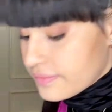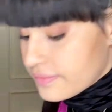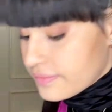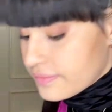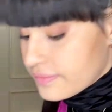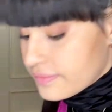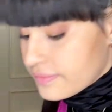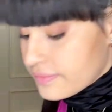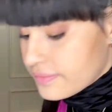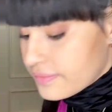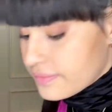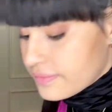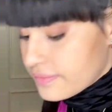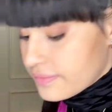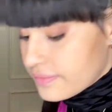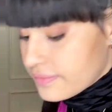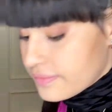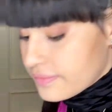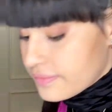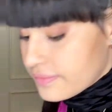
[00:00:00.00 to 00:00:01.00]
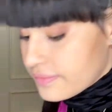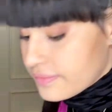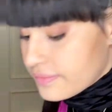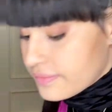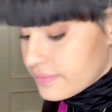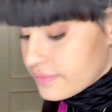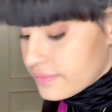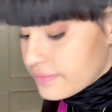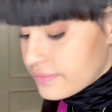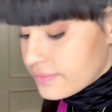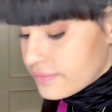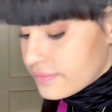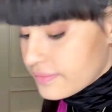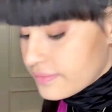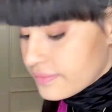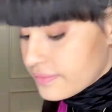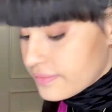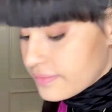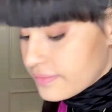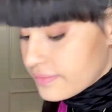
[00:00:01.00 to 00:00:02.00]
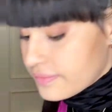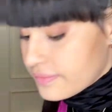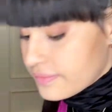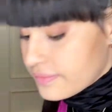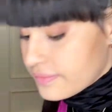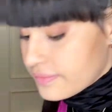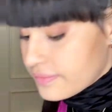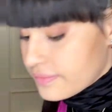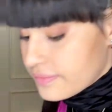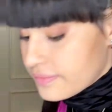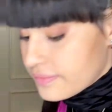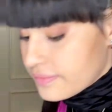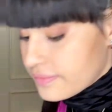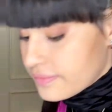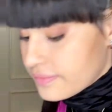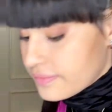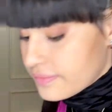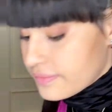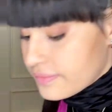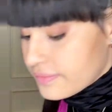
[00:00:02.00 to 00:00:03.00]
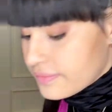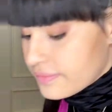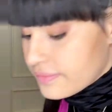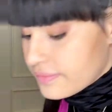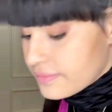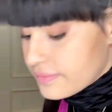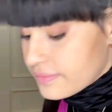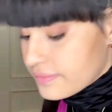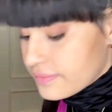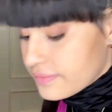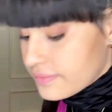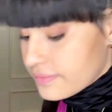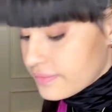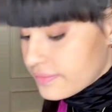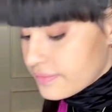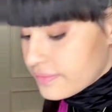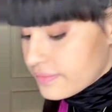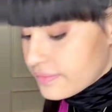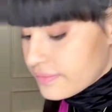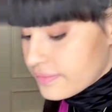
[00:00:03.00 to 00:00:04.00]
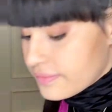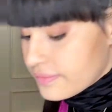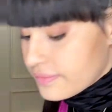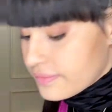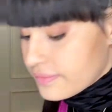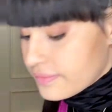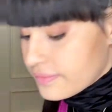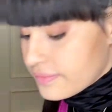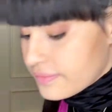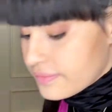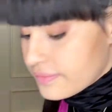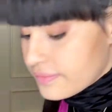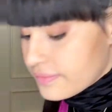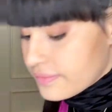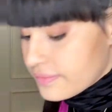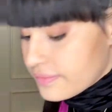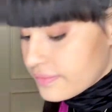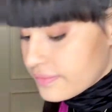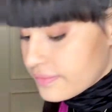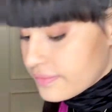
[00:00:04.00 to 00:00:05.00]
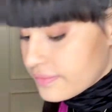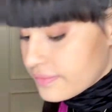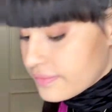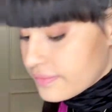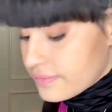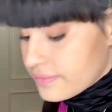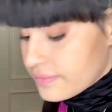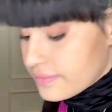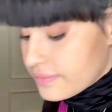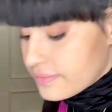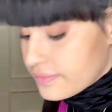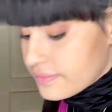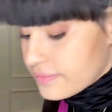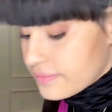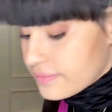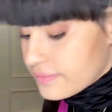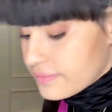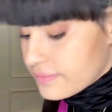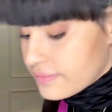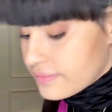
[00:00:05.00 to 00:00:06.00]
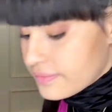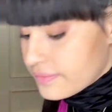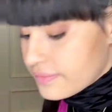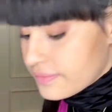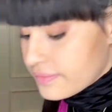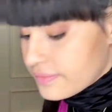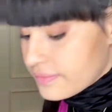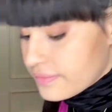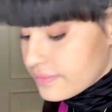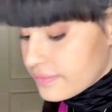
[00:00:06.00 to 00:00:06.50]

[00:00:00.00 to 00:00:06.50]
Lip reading: The person shown says nothing.